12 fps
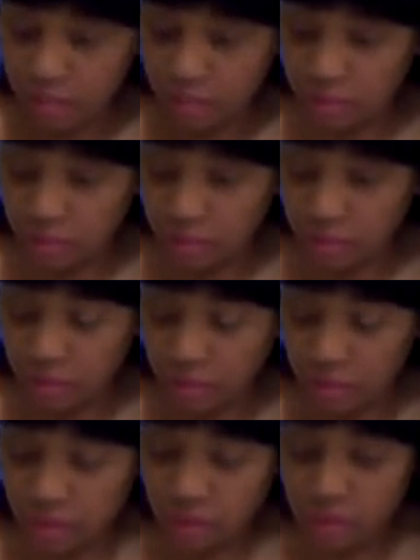Let's
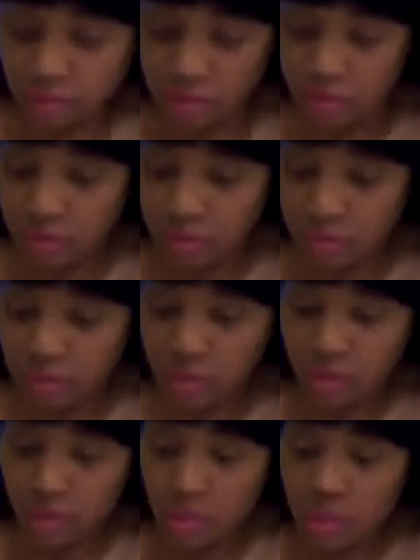see.
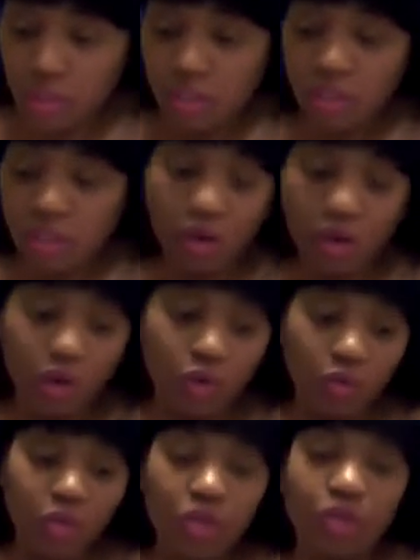
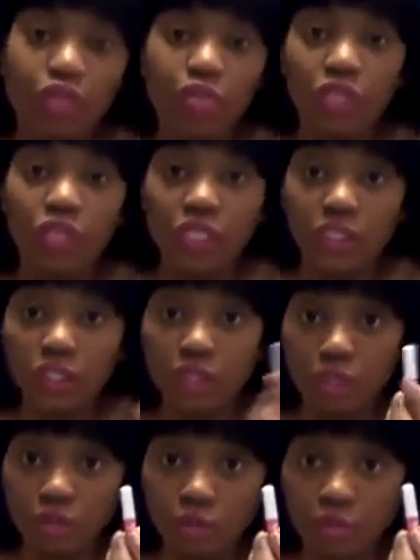So you get the
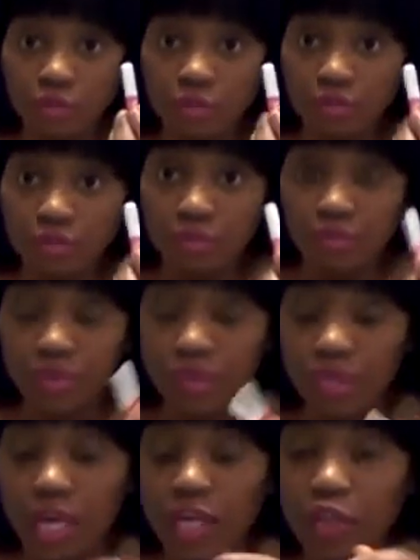glue
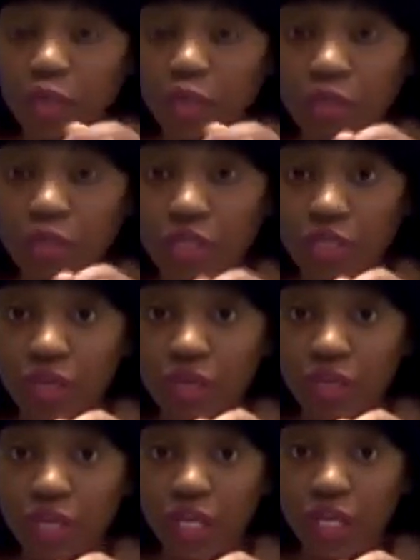and you put it on
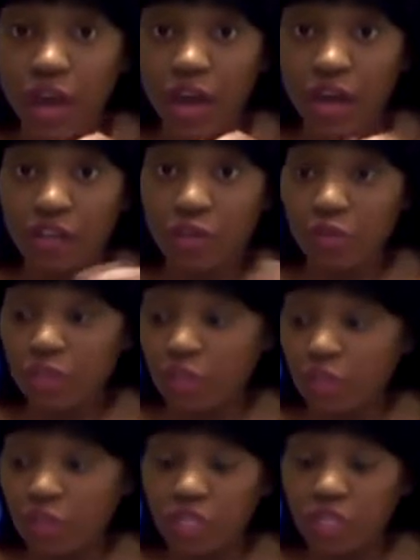the nail after you get
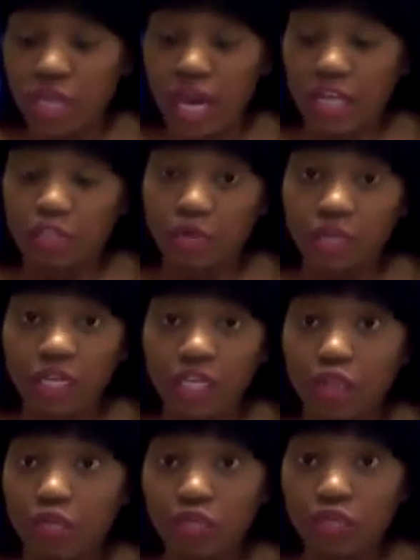through dehydrating,
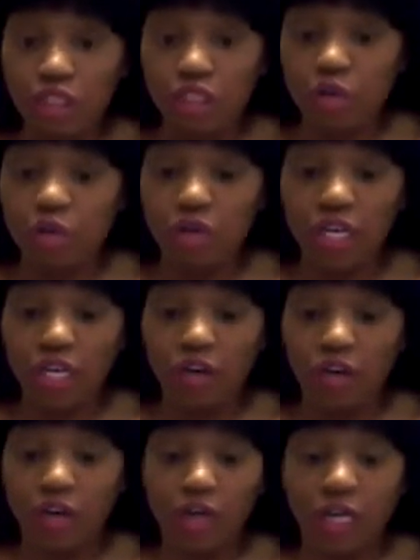and you just go ahead
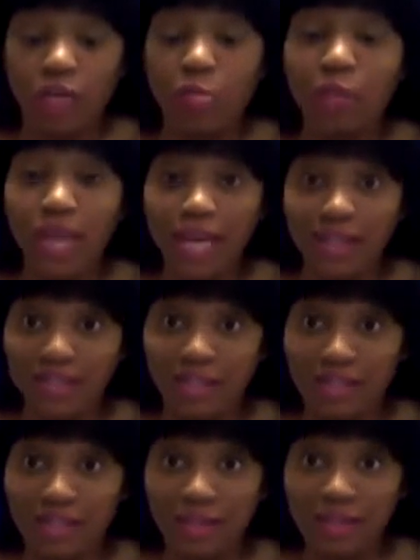on and apply the
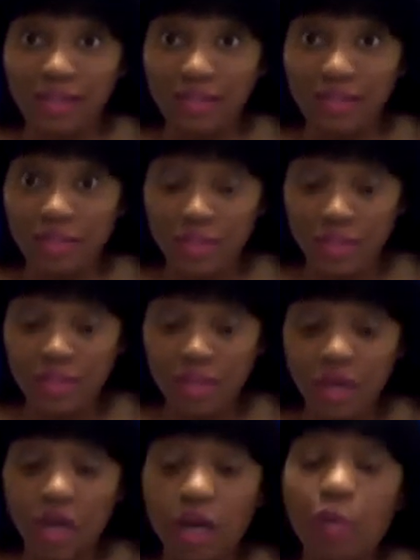nail.
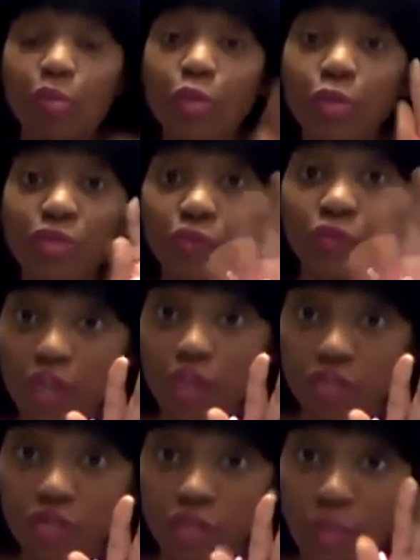But before
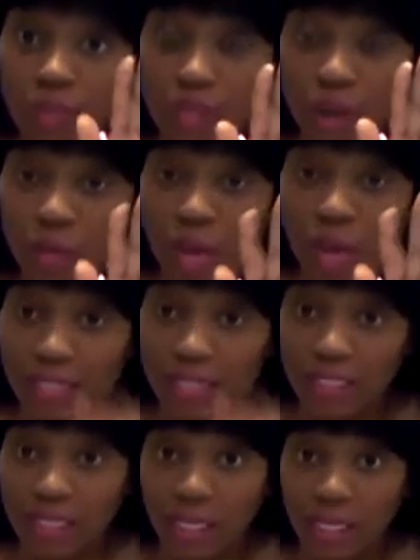let me go back
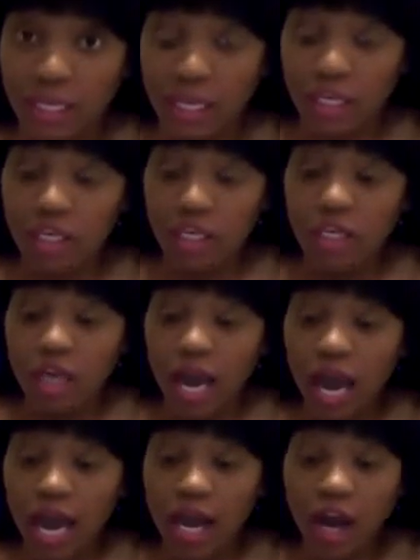to that.
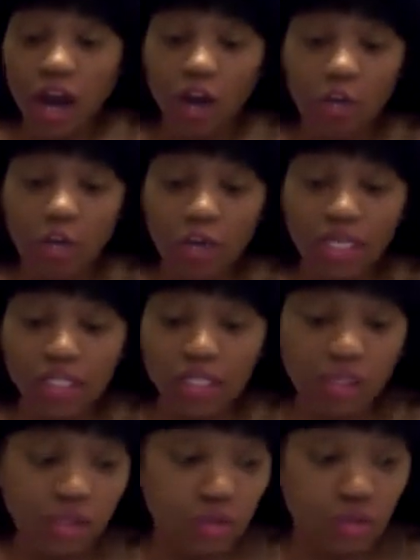I always
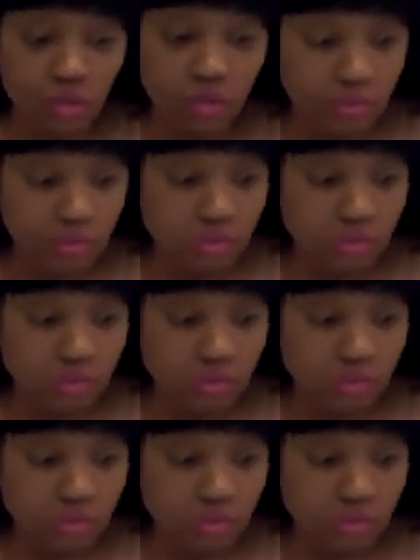glue